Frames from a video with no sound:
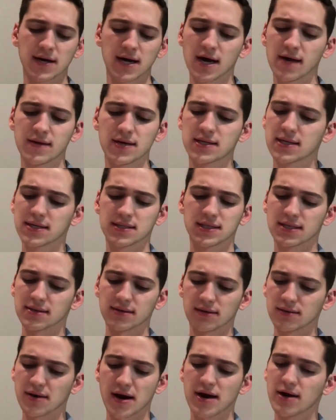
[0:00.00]
It's weird.
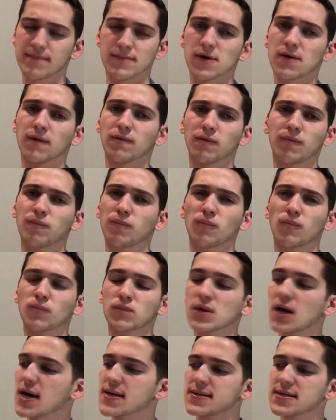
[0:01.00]
It's like uh, it's
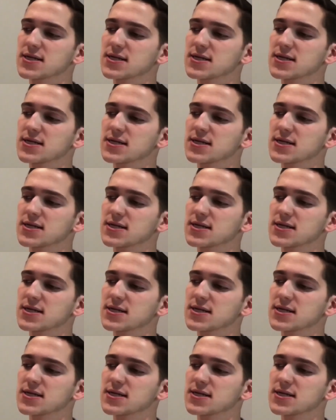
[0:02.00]
definitely a